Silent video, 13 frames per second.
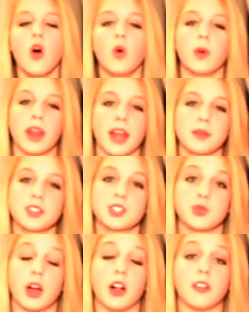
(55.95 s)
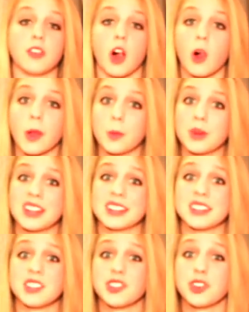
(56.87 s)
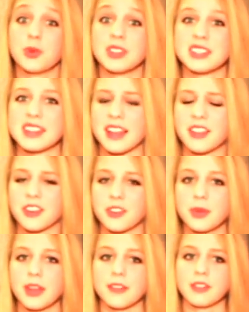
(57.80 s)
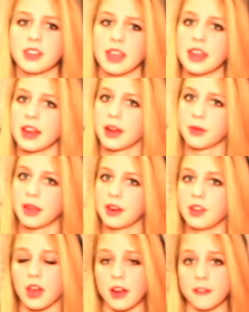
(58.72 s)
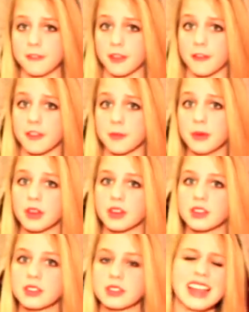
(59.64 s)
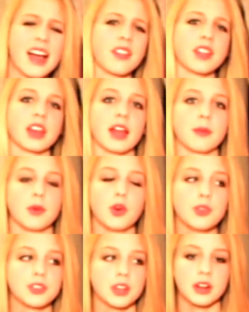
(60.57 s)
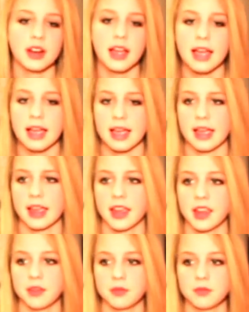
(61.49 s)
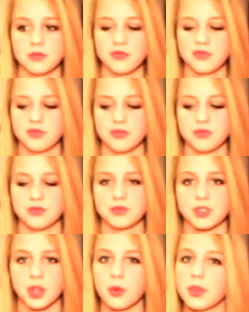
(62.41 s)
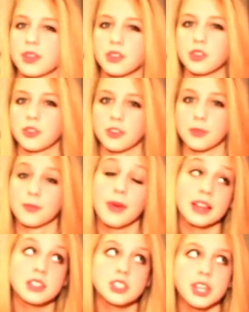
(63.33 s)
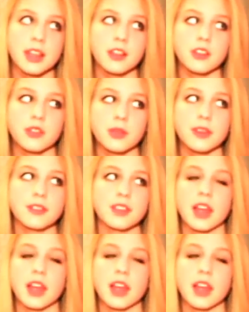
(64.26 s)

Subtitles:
When I was 12, all I would listen to was Taylor Swift, and I read a lot of fluffy books. Now that I'm older, I don't listen to as much Taylor Swift.